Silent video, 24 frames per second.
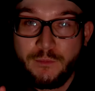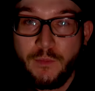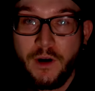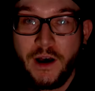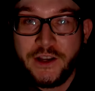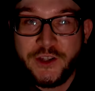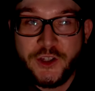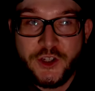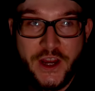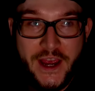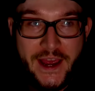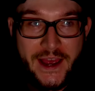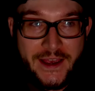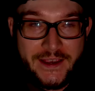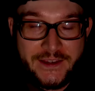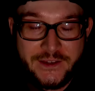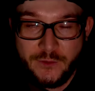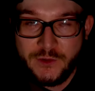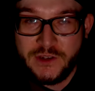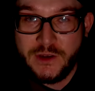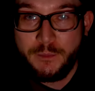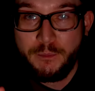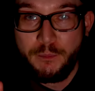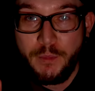much as it
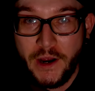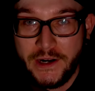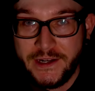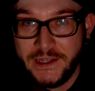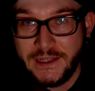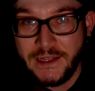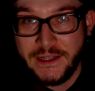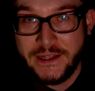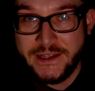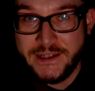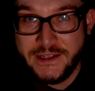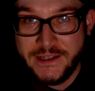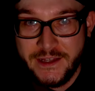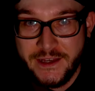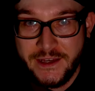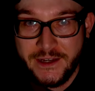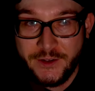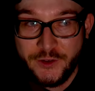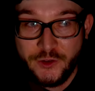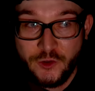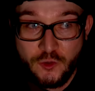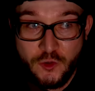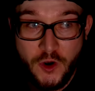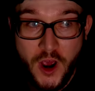was a bucket list
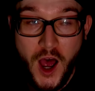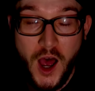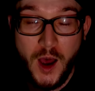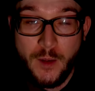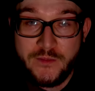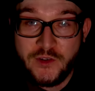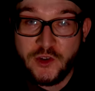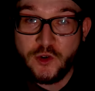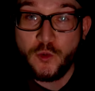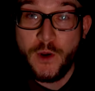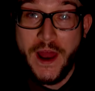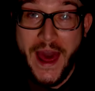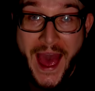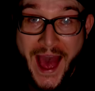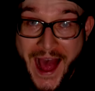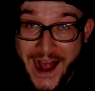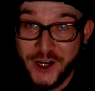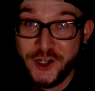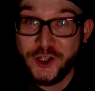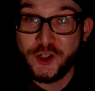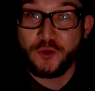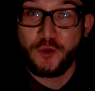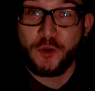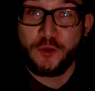thing to come to an
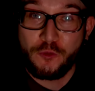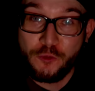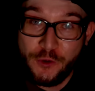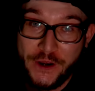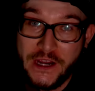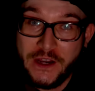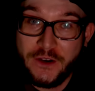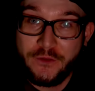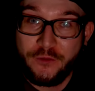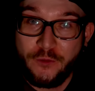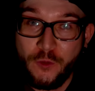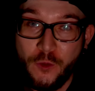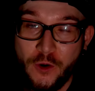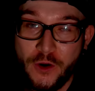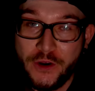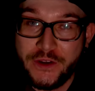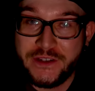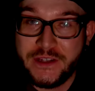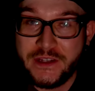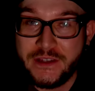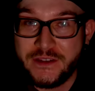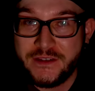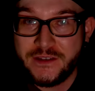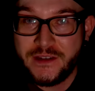actual
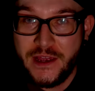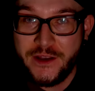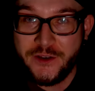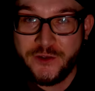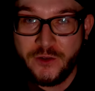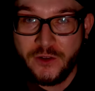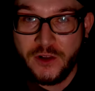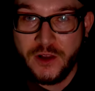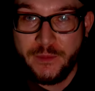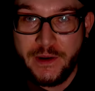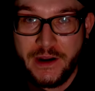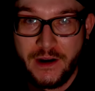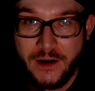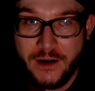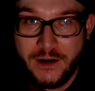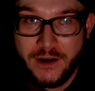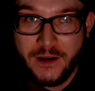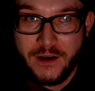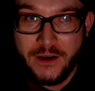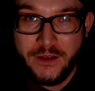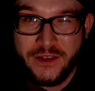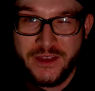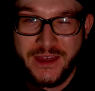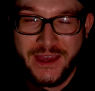rainforest in Central
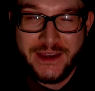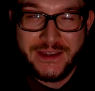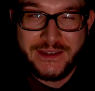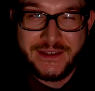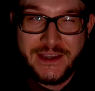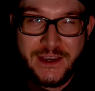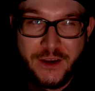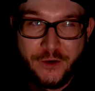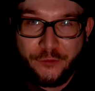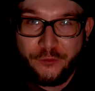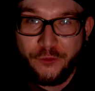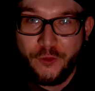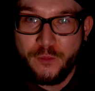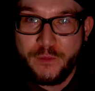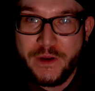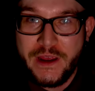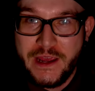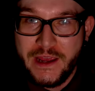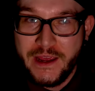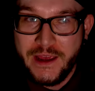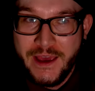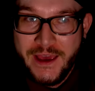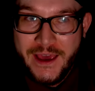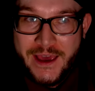America, the idea for
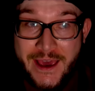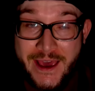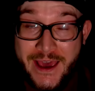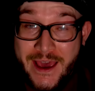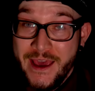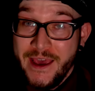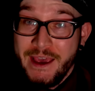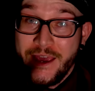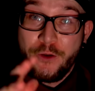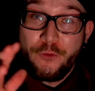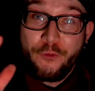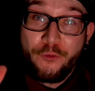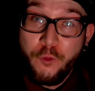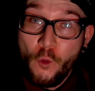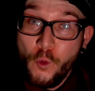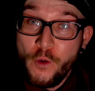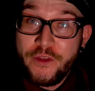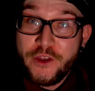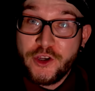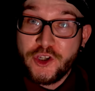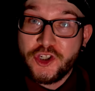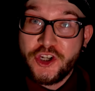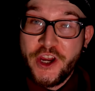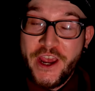me and for
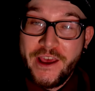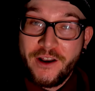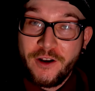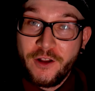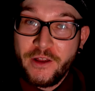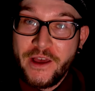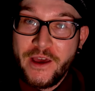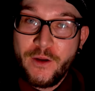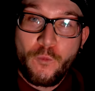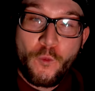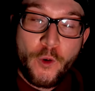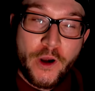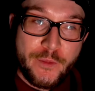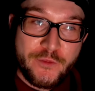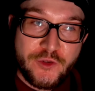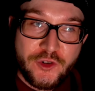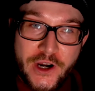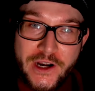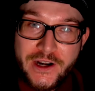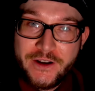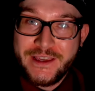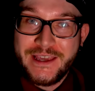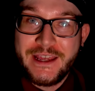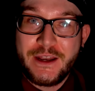the channel and what I'm
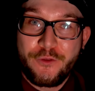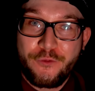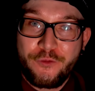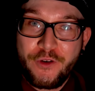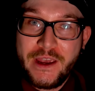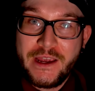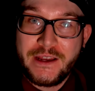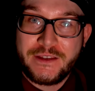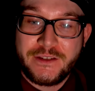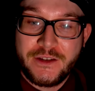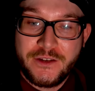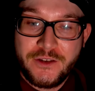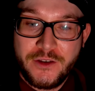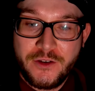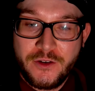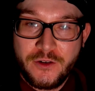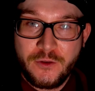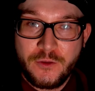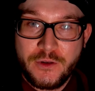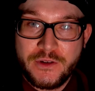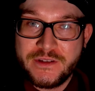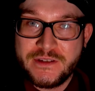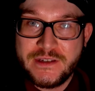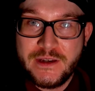trying to convey to
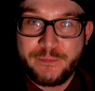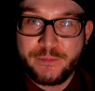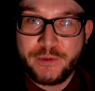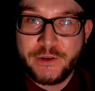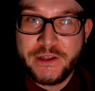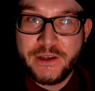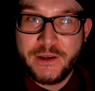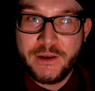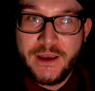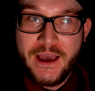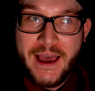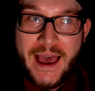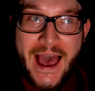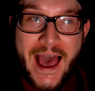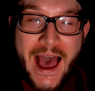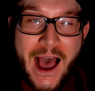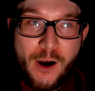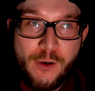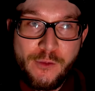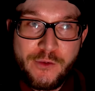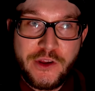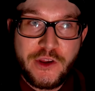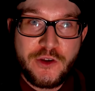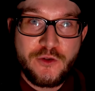you is simply,
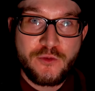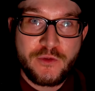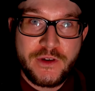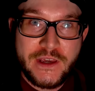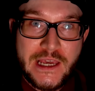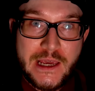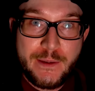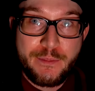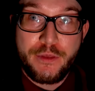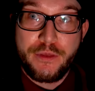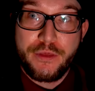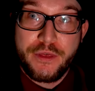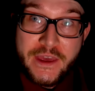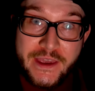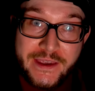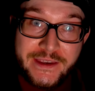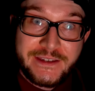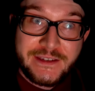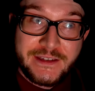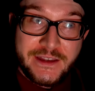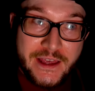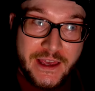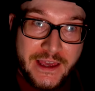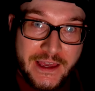how do you keep
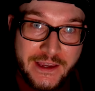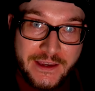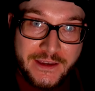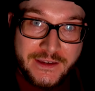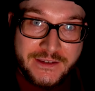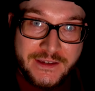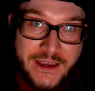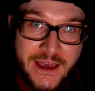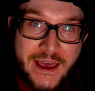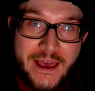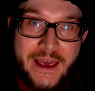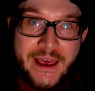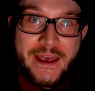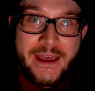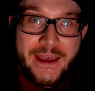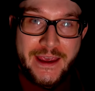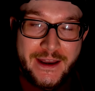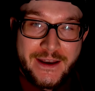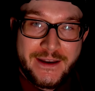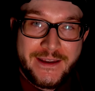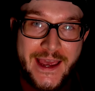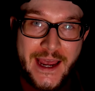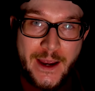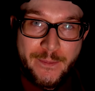these things
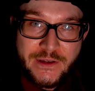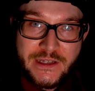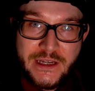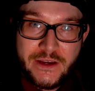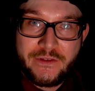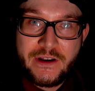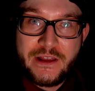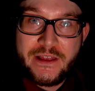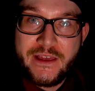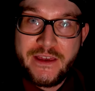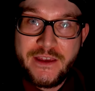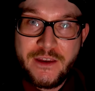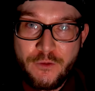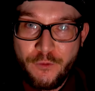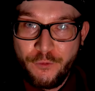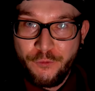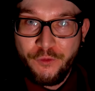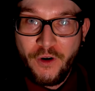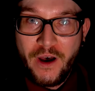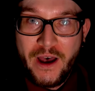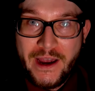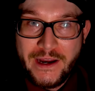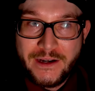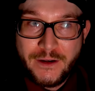in captivity that you
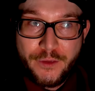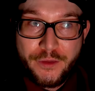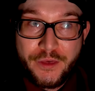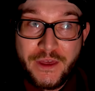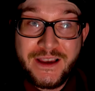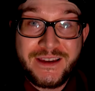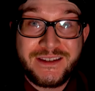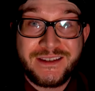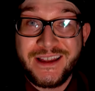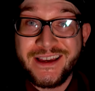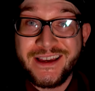find? Things